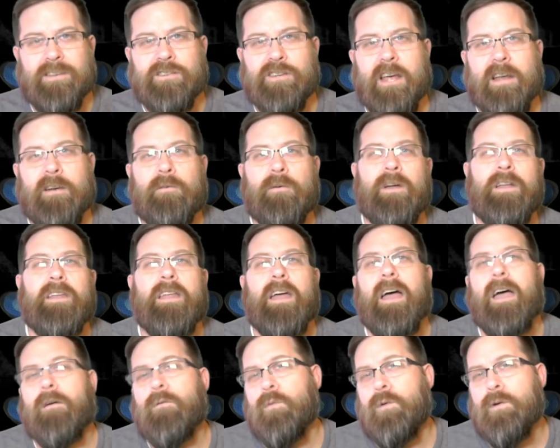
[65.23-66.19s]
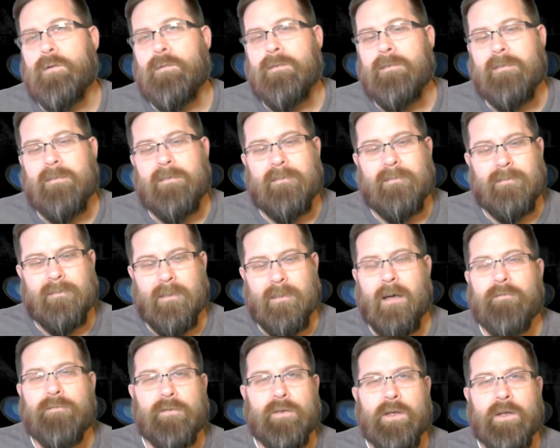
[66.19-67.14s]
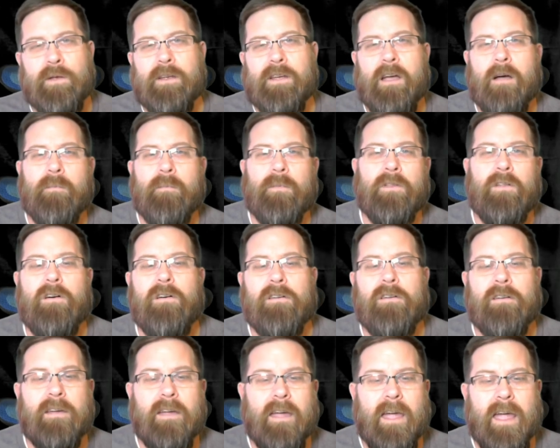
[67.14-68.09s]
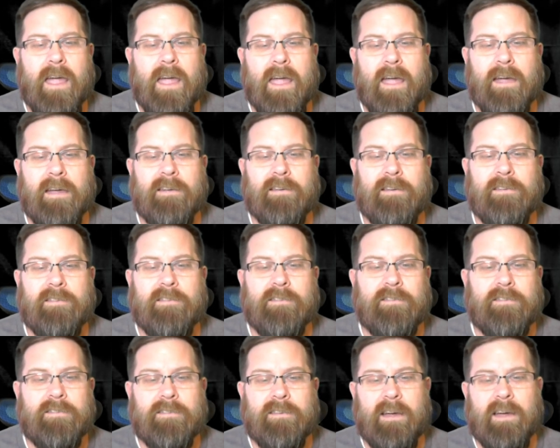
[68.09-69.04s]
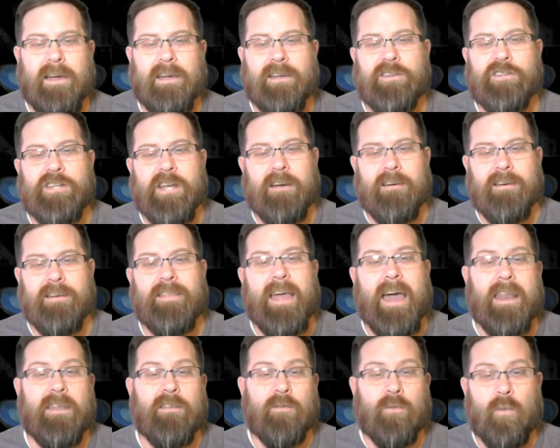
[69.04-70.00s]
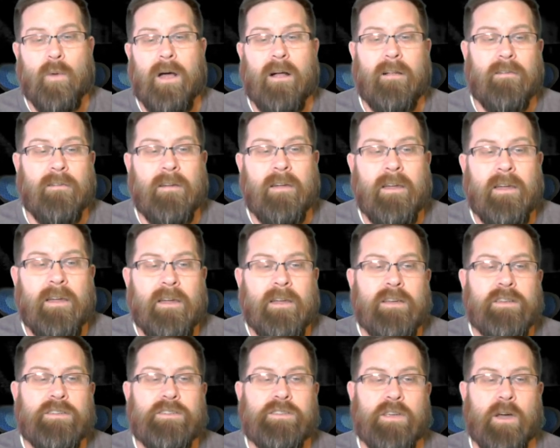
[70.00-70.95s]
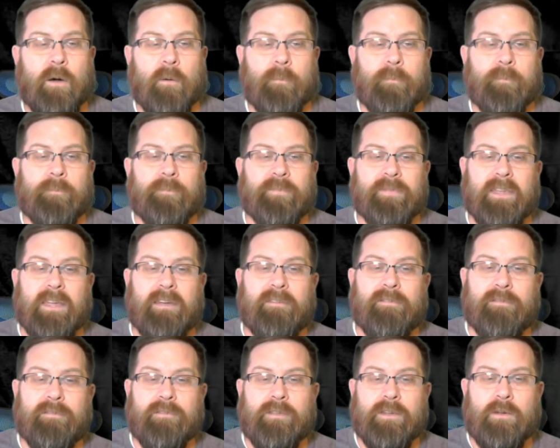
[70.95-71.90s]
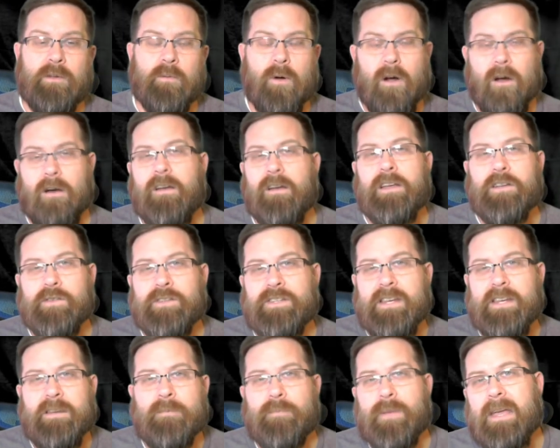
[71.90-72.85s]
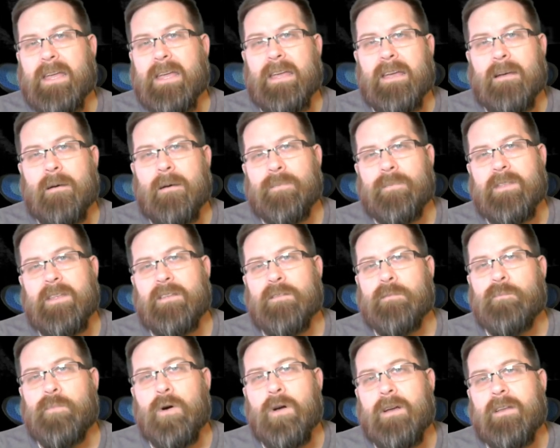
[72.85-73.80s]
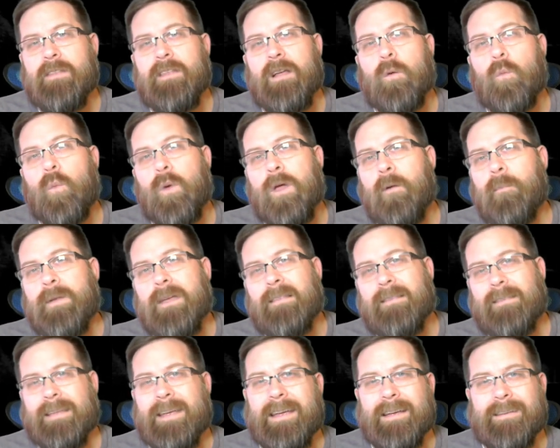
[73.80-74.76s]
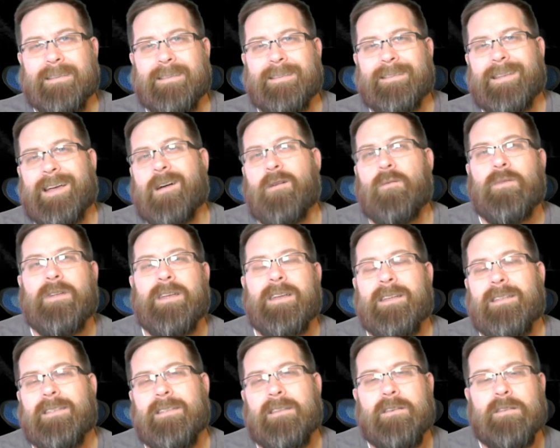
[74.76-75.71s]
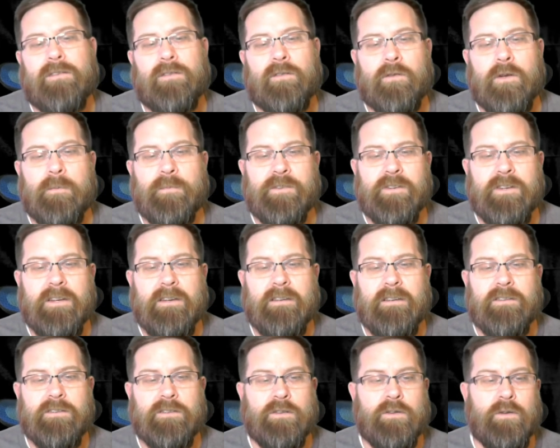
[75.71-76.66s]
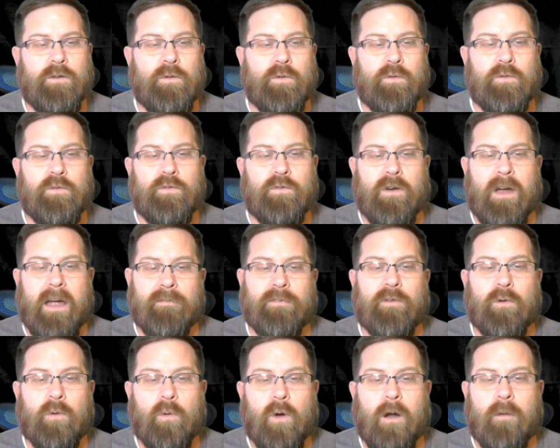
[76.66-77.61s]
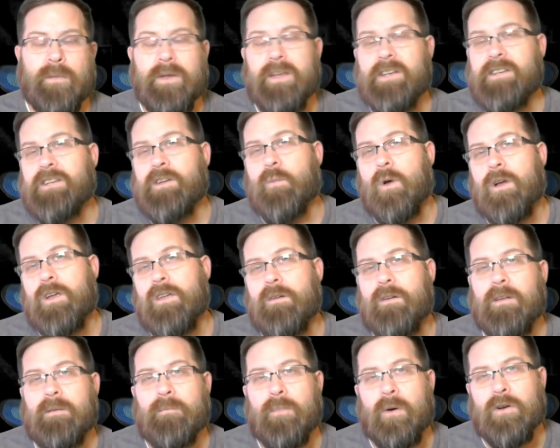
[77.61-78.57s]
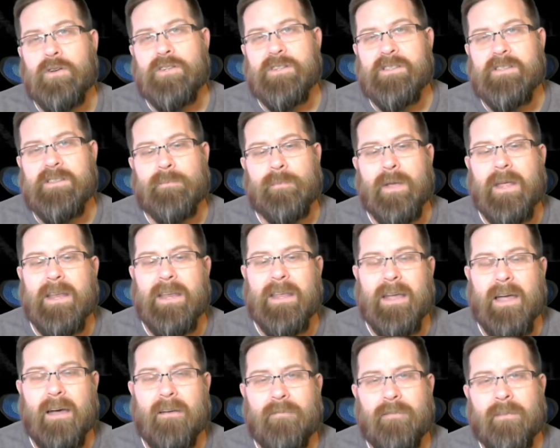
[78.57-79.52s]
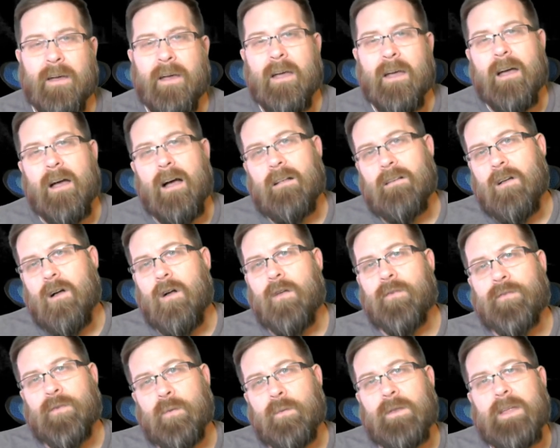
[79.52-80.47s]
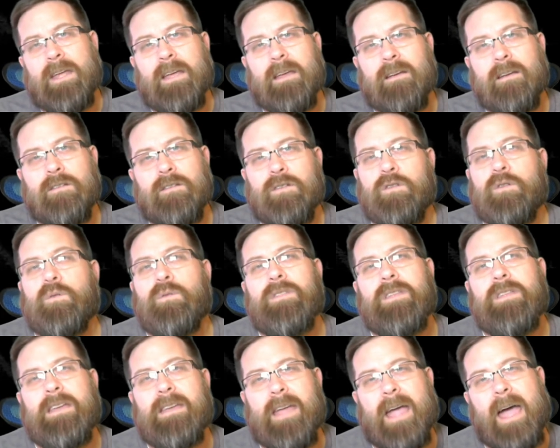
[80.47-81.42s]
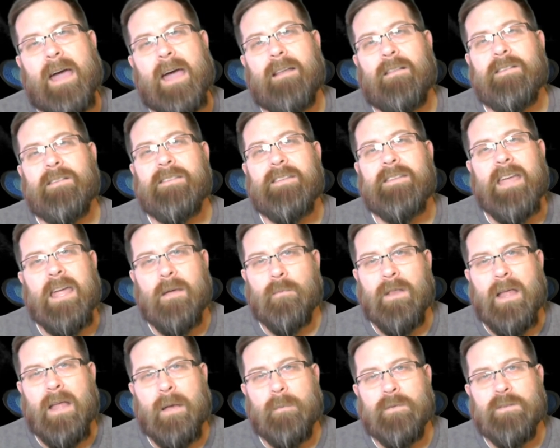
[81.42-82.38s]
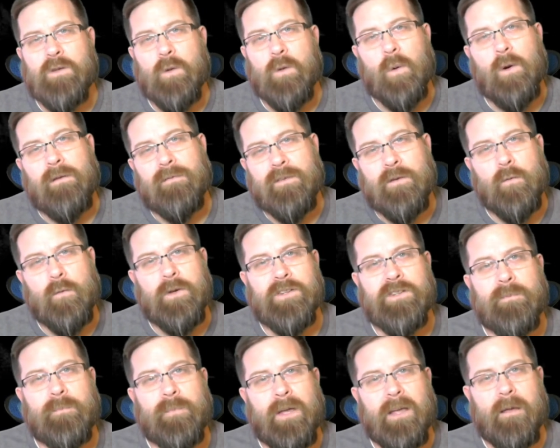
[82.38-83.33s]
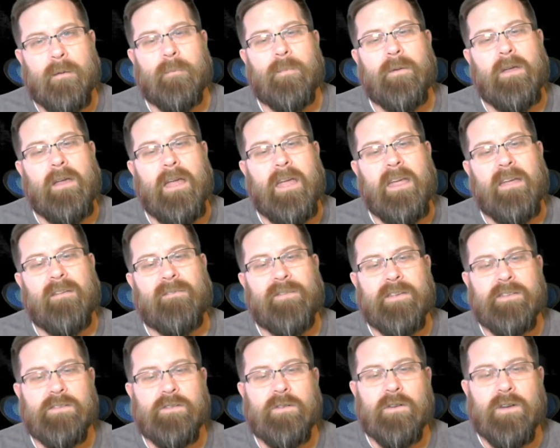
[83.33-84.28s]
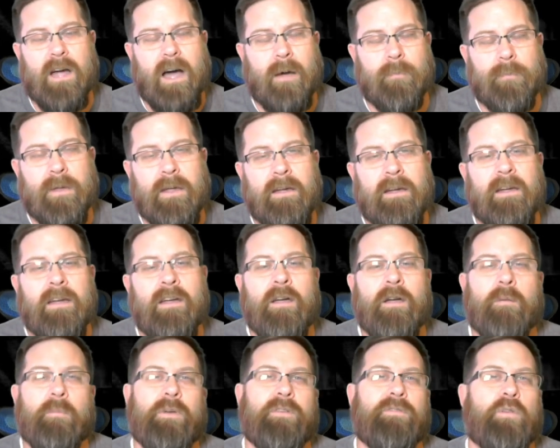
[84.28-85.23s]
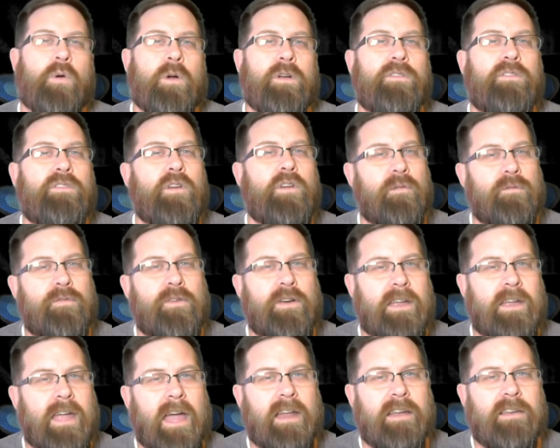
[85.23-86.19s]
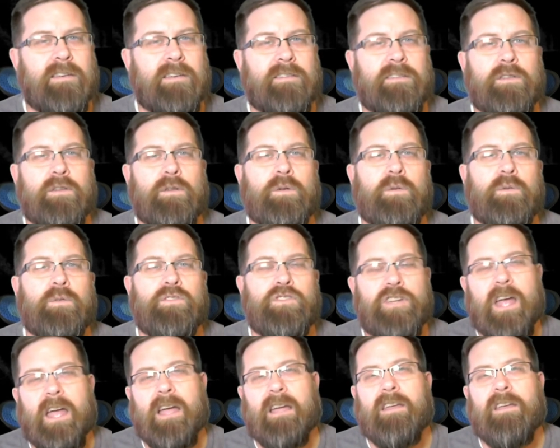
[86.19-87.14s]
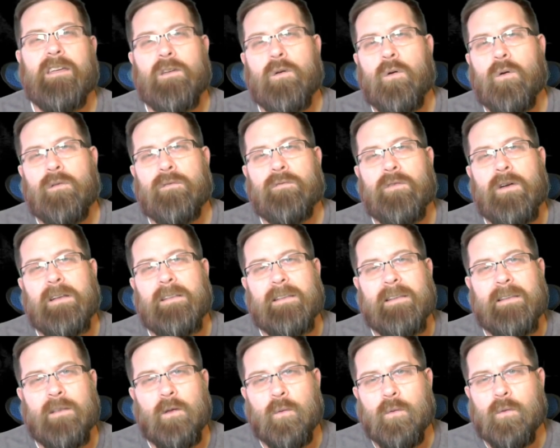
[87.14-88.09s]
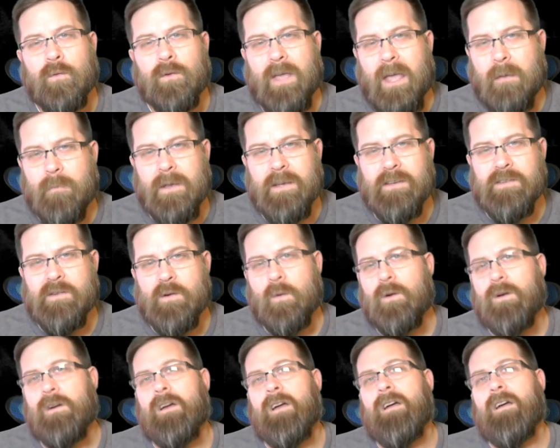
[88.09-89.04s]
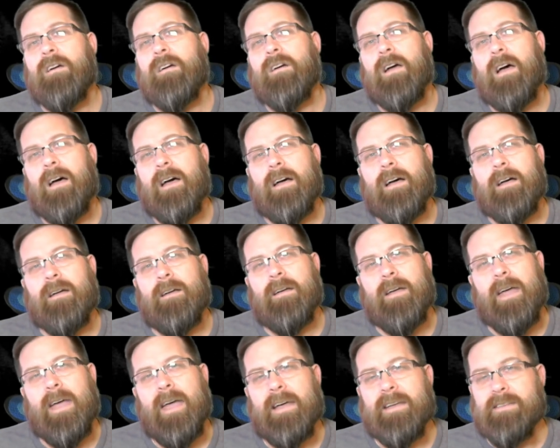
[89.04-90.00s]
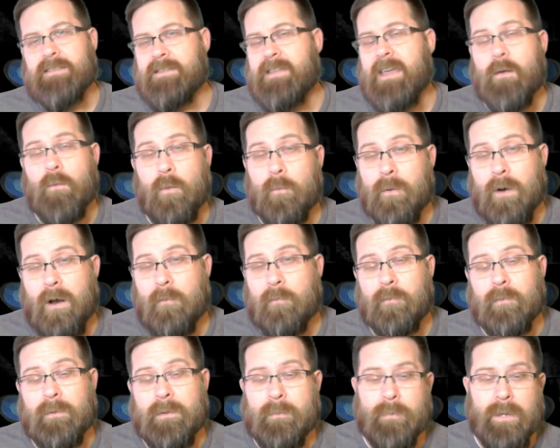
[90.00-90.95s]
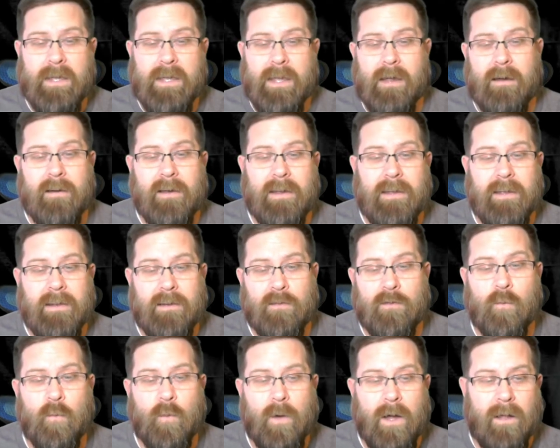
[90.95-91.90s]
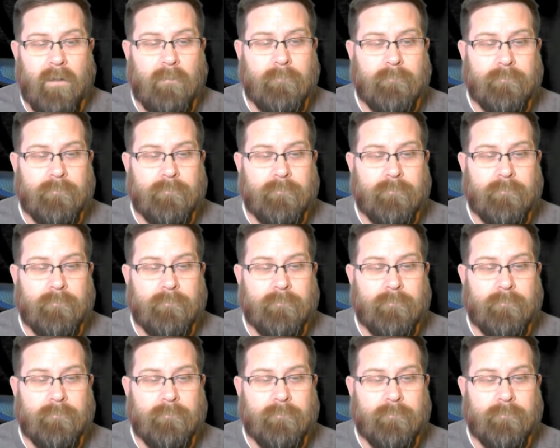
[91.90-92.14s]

Shadowrun, I would love for you to come along and share in that as well. So, if you are interested in picking up this book, there will be links down in the description to DriveThruRPG where you can purchase the PDF. I'll also link to the Catalyst Game Lab store if you wish to pick up a physical copy. But of course, don't forget to check your friendly local gaming store, as they will probably be carrying it as well.